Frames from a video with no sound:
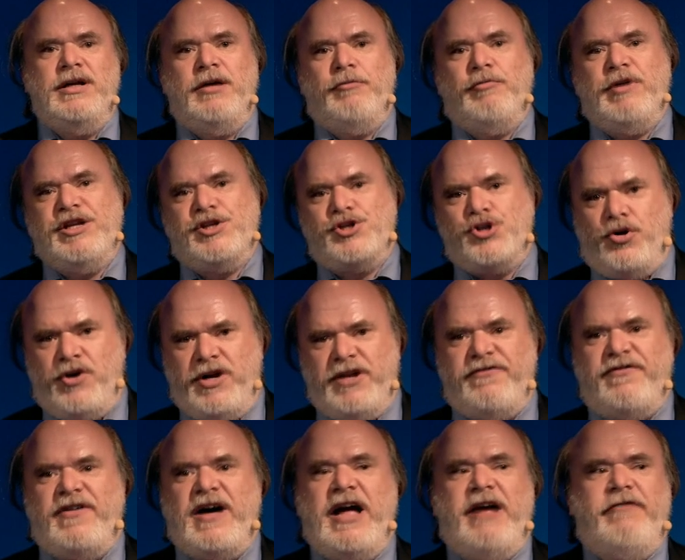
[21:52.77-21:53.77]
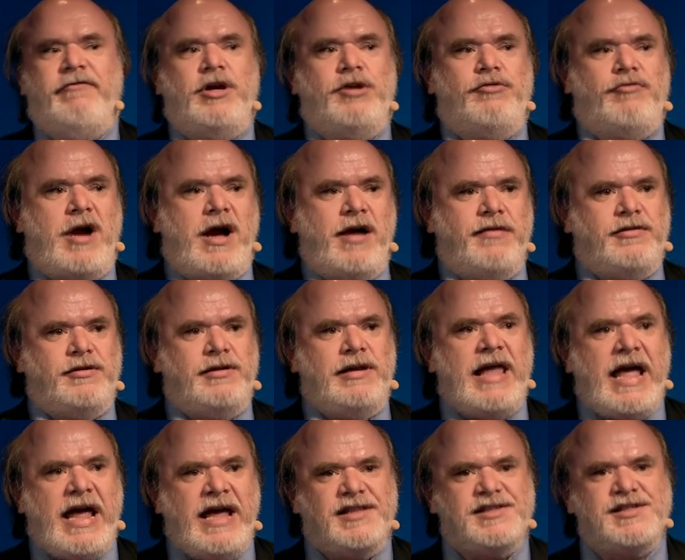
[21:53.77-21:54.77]
We joined FiWare rather
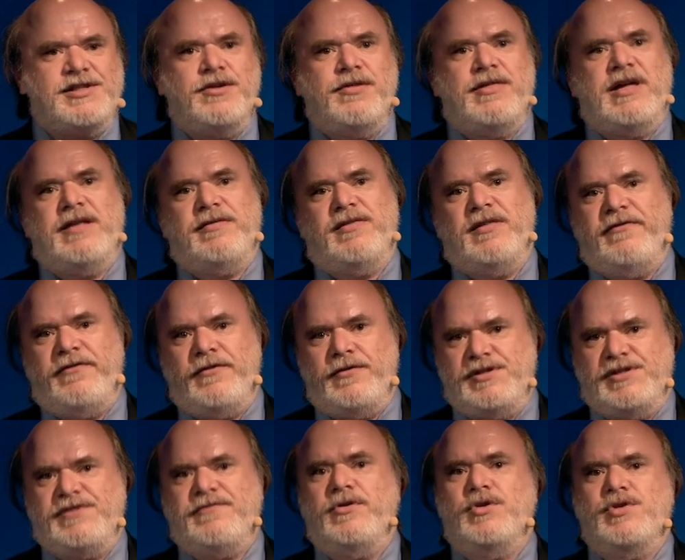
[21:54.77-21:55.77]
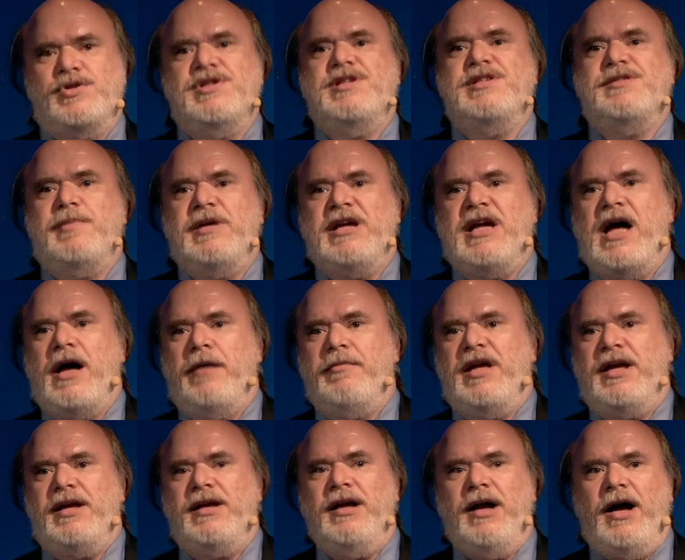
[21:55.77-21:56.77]
late so that the first version is becoming,